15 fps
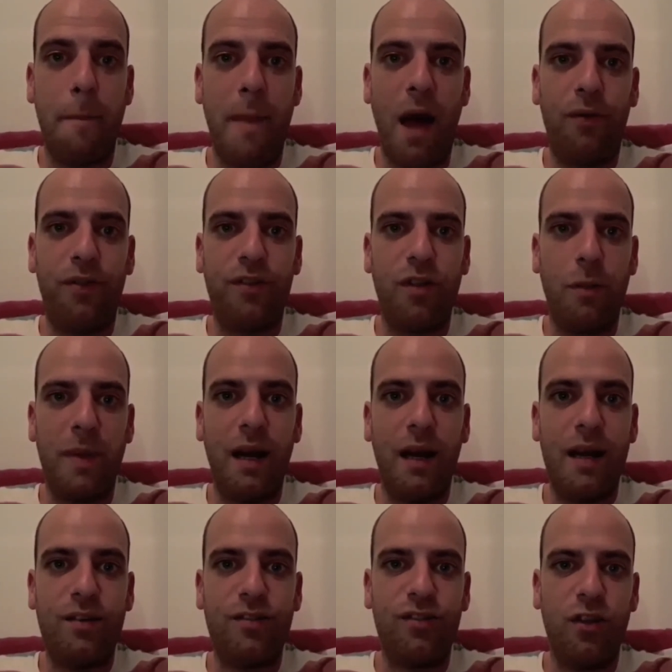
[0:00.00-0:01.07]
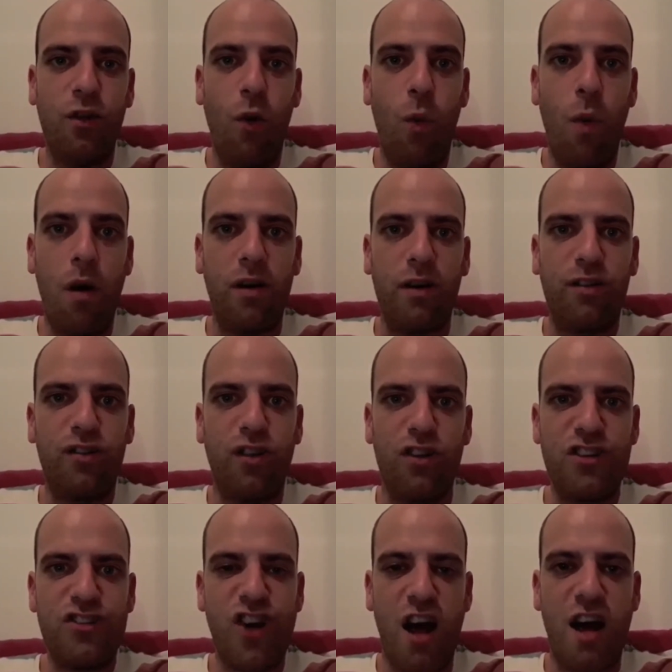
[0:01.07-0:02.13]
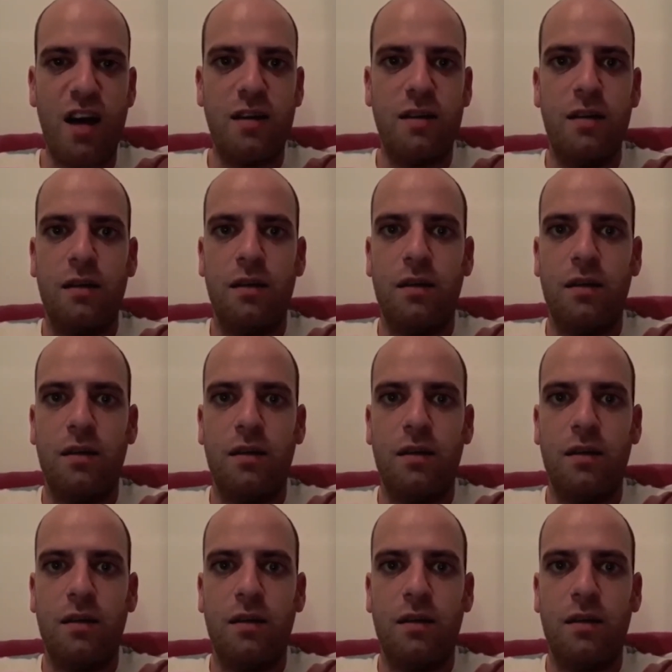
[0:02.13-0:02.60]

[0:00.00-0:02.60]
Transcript: mouth is going to be the least of your worries, sunshine.